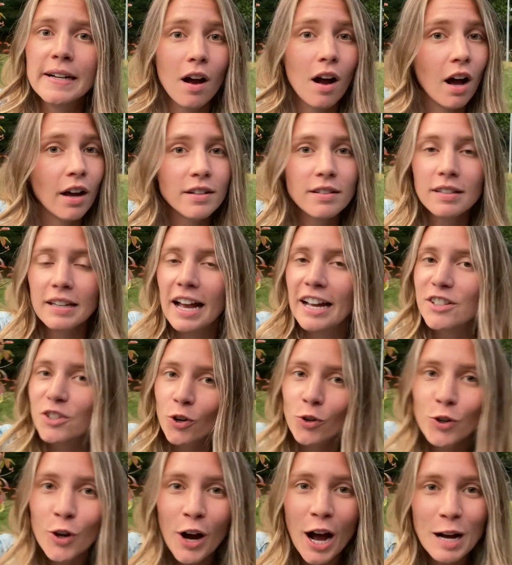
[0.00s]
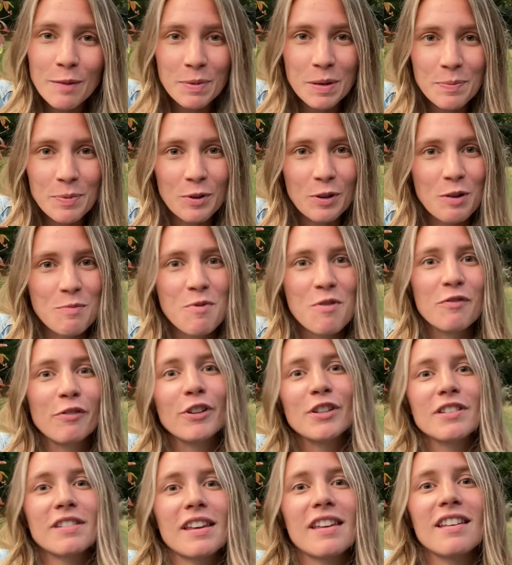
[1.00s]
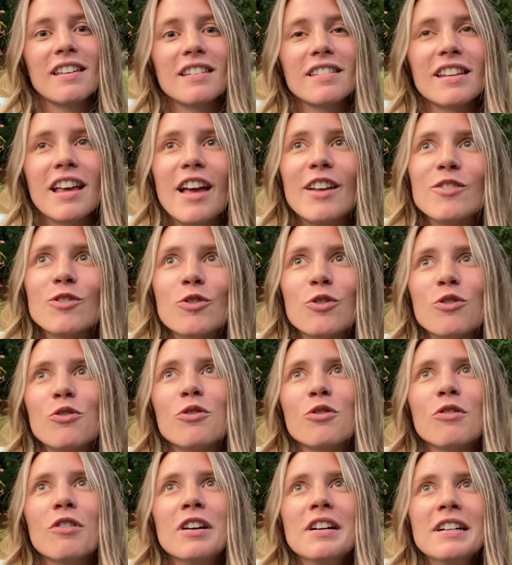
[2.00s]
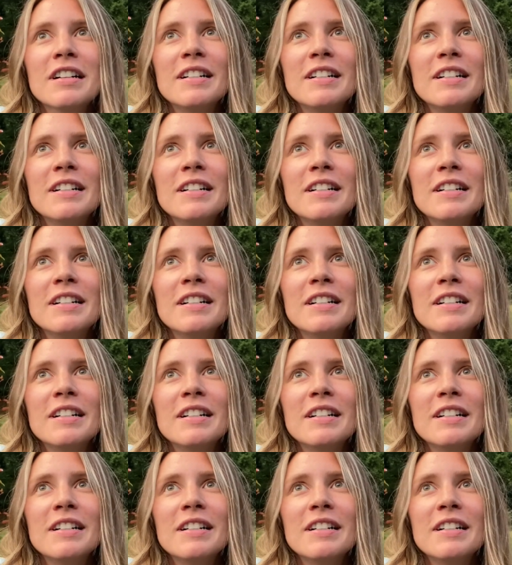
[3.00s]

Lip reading: Honestly, I don't know how people come overseas and do